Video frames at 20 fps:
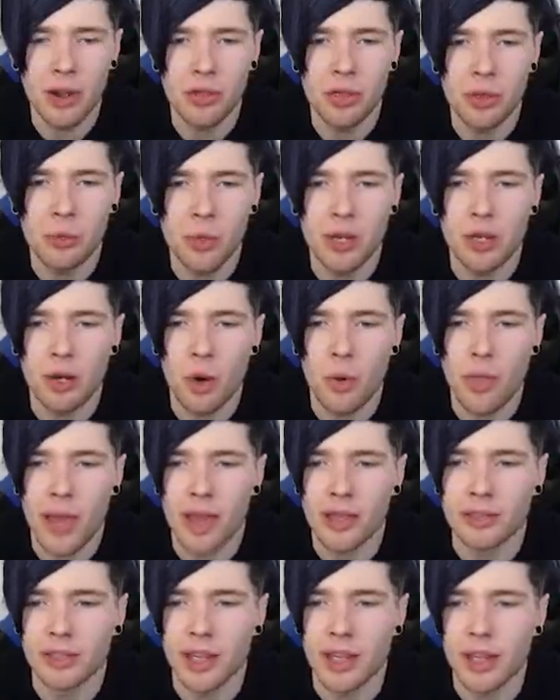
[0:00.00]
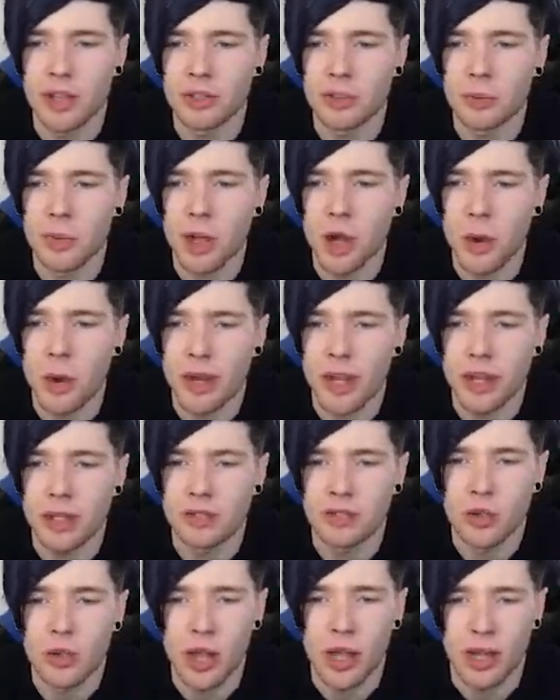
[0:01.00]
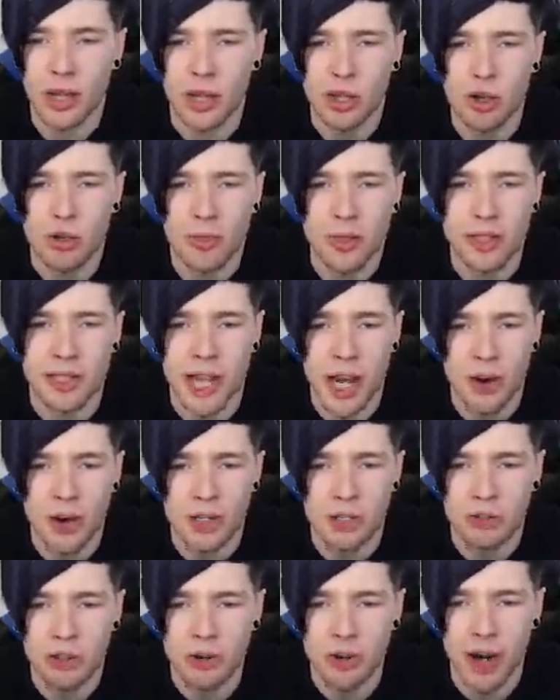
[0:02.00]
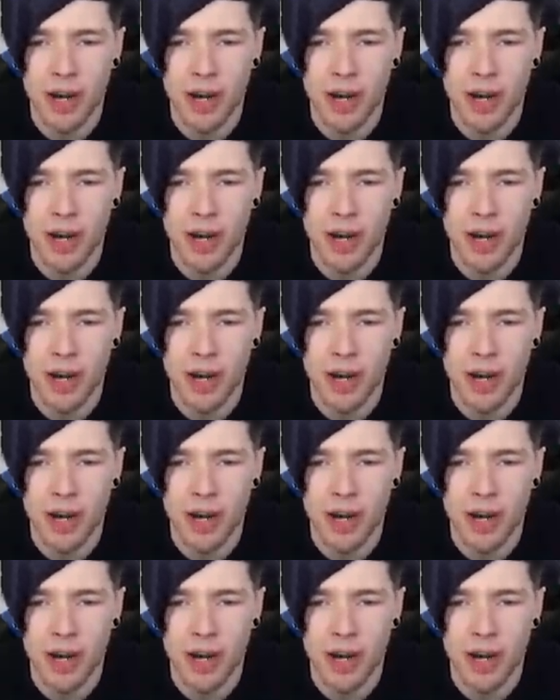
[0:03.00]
good that we know that, seeing as we're going into, like, human territory